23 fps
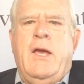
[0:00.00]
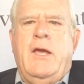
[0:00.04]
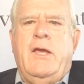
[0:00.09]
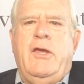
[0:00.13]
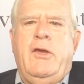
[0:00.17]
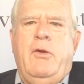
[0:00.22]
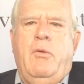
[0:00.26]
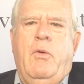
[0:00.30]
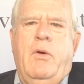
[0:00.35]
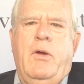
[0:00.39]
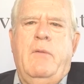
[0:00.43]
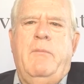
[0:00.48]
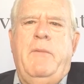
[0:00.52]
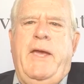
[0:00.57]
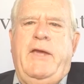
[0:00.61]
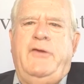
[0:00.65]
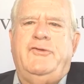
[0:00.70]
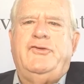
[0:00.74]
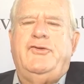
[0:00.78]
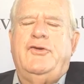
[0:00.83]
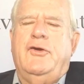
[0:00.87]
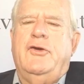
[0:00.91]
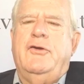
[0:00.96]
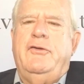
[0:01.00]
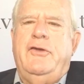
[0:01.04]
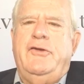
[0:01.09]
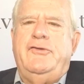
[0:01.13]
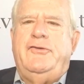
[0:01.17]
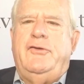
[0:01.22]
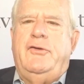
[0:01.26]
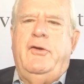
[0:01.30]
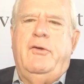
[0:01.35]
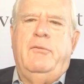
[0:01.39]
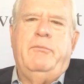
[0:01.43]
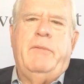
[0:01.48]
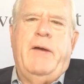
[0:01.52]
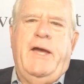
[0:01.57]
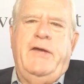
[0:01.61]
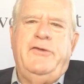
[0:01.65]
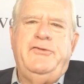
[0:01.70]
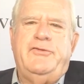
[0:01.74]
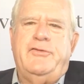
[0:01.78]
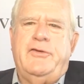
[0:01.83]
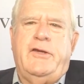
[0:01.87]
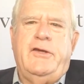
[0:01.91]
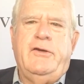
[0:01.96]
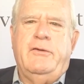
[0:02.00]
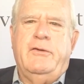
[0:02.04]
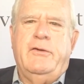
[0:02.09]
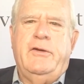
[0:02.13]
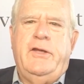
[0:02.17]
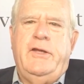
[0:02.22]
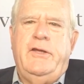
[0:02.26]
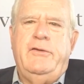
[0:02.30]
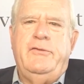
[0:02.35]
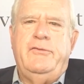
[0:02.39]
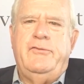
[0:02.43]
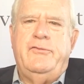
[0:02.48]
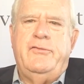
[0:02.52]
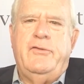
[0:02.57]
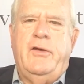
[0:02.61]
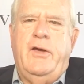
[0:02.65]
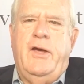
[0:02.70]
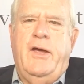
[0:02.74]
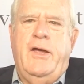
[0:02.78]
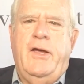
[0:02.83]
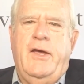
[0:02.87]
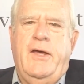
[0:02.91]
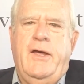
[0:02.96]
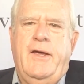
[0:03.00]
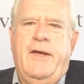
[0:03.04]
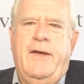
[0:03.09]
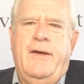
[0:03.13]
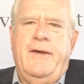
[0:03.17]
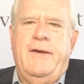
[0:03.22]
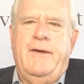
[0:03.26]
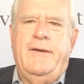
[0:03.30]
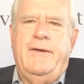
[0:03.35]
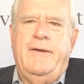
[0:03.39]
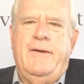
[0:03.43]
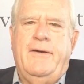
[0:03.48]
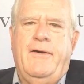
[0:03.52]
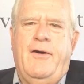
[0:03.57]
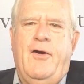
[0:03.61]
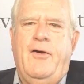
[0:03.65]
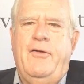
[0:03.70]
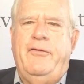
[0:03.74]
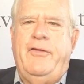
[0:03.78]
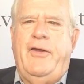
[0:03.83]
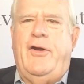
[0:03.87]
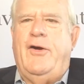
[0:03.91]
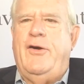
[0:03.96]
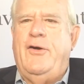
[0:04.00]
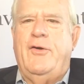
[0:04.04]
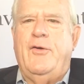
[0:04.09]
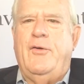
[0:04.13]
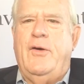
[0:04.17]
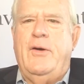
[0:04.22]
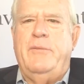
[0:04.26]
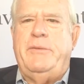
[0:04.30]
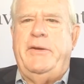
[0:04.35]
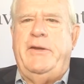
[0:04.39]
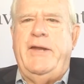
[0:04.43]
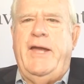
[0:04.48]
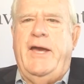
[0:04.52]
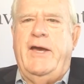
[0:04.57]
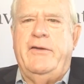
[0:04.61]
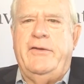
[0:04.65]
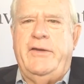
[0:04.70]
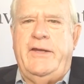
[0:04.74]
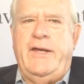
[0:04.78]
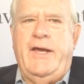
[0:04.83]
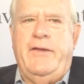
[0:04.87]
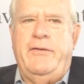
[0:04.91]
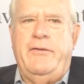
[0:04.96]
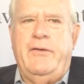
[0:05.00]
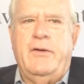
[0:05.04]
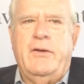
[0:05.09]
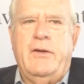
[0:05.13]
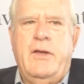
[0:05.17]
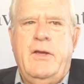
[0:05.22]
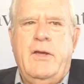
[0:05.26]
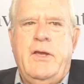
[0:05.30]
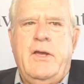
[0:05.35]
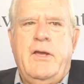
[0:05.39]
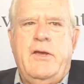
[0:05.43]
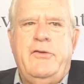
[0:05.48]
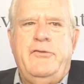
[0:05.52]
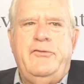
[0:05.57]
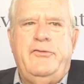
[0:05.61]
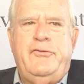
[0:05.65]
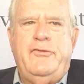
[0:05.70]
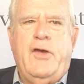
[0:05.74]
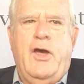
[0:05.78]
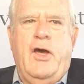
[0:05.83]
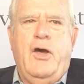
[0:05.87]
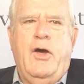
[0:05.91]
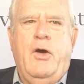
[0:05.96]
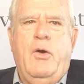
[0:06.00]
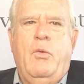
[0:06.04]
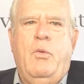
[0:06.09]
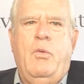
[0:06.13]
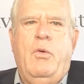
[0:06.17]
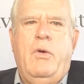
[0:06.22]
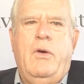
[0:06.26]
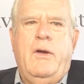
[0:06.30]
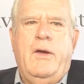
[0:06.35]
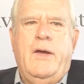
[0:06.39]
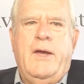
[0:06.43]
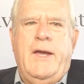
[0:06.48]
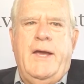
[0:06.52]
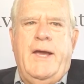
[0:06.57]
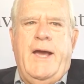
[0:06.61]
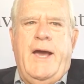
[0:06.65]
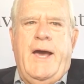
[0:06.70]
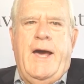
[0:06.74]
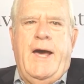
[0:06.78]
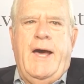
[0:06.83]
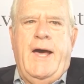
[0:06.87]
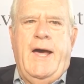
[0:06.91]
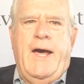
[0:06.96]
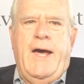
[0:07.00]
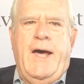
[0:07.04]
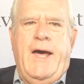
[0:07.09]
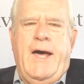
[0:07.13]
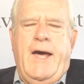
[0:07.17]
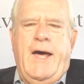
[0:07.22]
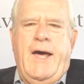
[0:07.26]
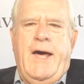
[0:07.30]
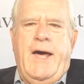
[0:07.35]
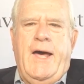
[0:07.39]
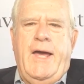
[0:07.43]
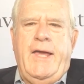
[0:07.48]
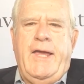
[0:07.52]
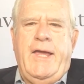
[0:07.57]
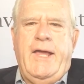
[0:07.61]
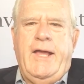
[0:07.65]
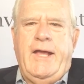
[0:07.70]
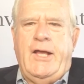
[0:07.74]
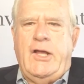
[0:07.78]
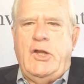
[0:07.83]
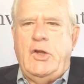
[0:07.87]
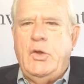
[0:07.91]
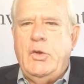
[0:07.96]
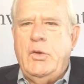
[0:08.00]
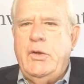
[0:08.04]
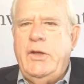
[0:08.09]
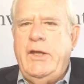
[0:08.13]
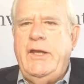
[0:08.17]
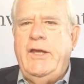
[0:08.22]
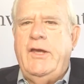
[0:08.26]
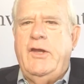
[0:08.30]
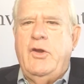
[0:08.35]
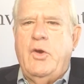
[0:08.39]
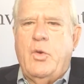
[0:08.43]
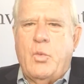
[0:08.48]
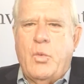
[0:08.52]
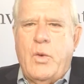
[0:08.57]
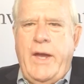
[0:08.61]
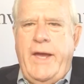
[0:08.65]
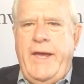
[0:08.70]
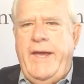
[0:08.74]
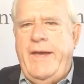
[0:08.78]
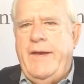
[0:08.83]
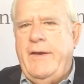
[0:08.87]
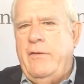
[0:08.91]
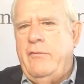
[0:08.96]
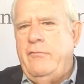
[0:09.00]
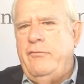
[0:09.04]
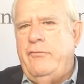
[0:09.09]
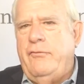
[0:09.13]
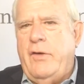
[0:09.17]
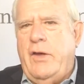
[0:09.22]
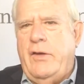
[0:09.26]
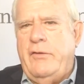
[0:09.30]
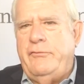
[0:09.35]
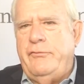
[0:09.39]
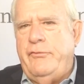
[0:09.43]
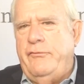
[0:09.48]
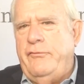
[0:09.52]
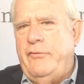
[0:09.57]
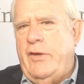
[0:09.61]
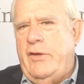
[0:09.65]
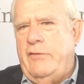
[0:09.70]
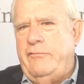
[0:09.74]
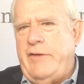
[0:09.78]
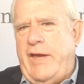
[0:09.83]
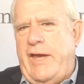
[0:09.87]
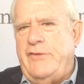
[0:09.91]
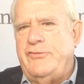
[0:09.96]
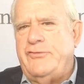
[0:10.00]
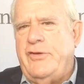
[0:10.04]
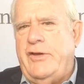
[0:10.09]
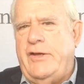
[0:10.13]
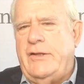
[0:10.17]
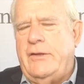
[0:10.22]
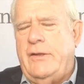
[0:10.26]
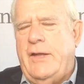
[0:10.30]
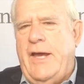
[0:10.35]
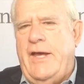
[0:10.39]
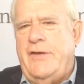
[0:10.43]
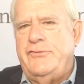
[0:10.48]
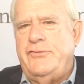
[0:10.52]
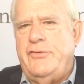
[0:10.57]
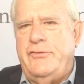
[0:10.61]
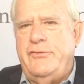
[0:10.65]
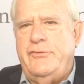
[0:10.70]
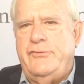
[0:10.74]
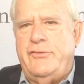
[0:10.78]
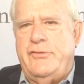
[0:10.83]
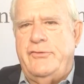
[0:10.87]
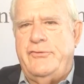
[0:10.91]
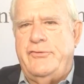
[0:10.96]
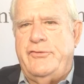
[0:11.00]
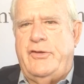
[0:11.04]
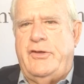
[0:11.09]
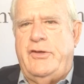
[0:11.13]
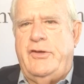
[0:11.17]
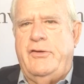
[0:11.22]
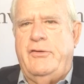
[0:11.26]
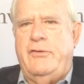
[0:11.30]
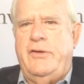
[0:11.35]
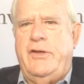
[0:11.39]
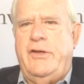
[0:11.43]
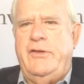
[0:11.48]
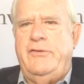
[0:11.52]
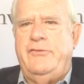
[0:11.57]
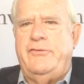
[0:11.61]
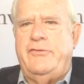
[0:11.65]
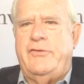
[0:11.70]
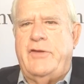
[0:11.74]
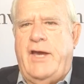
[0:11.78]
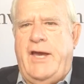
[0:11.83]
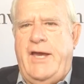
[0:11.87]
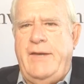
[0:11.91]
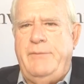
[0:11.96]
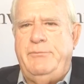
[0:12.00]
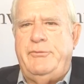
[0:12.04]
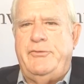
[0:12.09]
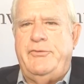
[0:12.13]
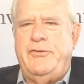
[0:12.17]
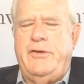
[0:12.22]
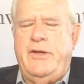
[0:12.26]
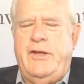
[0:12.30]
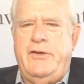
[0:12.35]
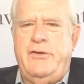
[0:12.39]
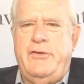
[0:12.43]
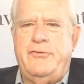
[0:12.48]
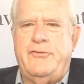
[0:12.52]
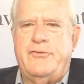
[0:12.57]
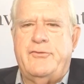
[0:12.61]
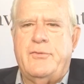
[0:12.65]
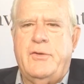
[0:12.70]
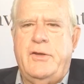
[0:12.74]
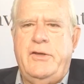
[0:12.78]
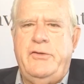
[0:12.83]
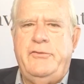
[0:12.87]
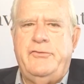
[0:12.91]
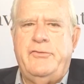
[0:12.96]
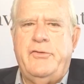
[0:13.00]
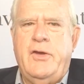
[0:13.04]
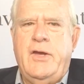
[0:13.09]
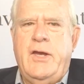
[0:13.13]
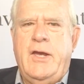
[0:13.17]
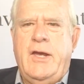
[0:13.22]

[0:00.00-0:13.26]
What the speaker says: you want to make sure that you don't buy securities that all go up and down together. So including an array of asset classes and securities types and industries